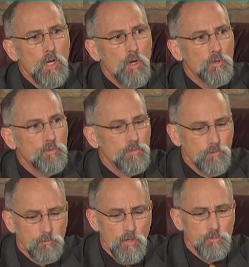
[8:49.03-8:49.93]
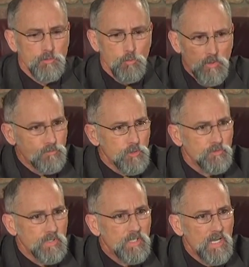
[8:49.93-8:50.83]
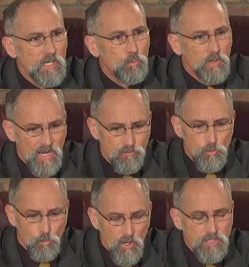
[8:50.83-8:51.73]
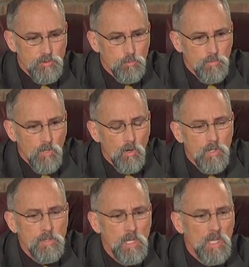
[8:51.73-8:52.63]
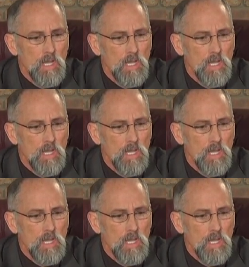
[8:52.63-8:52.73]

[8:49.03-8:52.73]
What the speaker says: on the folks that we've just indicated would have them raised on,